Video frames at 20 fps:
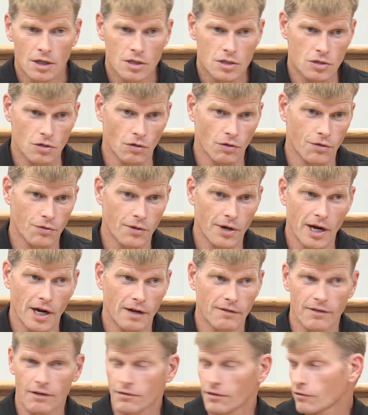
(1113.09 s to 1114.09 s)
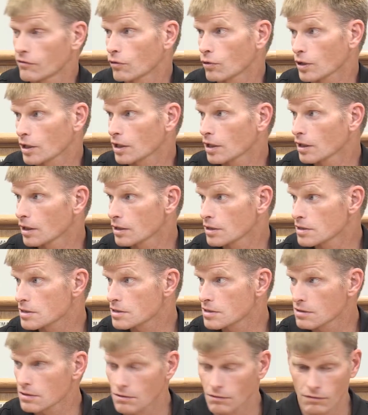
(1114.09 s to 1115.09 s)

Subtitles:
So 3 out of every 4 kids